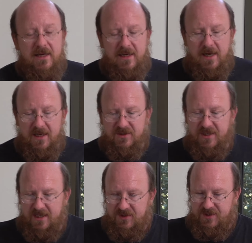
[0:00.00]

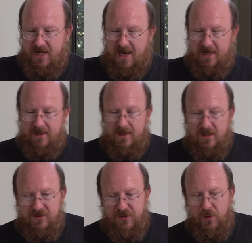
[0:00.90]
ESS stack.
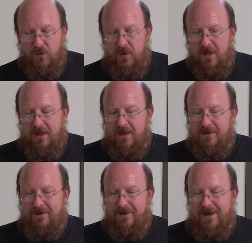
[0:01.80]
So
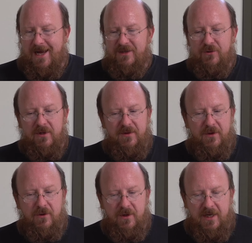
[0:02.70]
naturally the
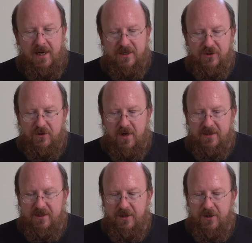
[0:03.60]
connection
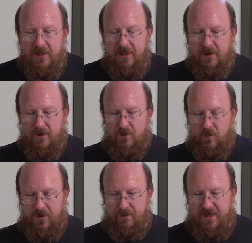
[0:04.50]
criteria
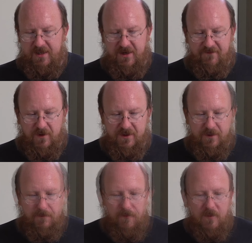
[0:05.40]
would be different.
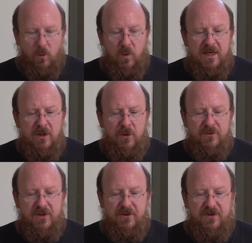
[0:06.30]
We
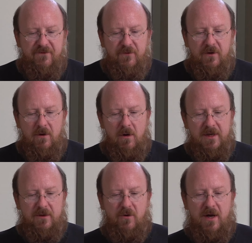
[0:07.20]
use different
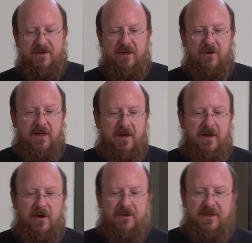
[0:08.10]
login criteria
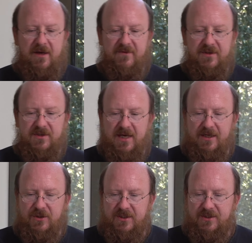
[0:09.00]
in our dev and
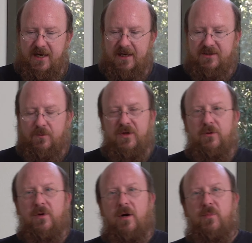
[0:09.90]
staging stacks than we
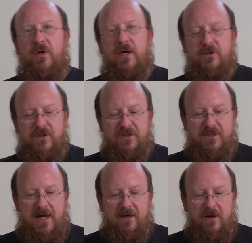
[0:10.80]
do in our production
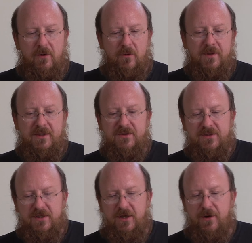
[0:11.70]
stack, not only as a
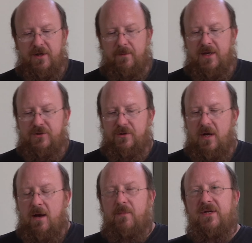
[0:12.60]
security measure,
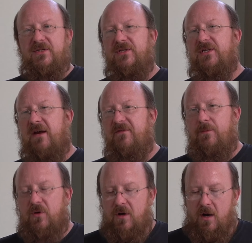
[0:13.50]
but as a safety
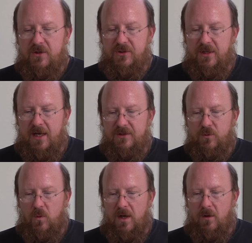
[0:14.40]
precaution as
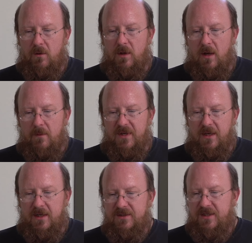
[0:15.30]
well.
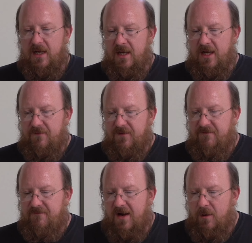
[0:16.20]
Because if the
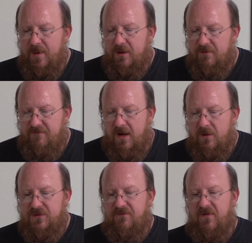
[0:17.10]
FileMaker
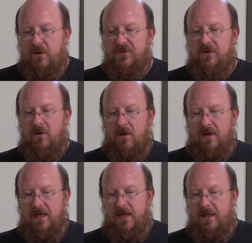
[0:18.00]
files fail to
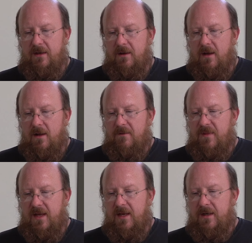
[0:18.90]
log in,
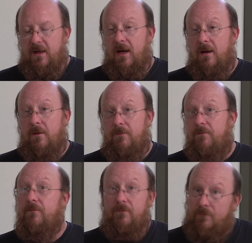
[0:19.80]
then
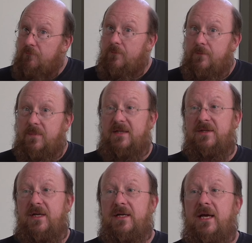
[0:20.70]
that's
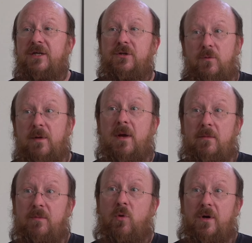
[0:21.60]
an indication we may
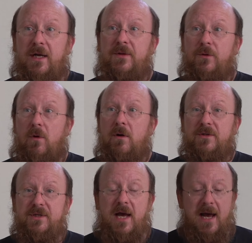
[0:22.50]
be pointing at the wrong
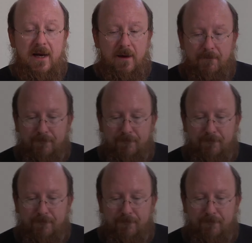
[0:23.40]
stack.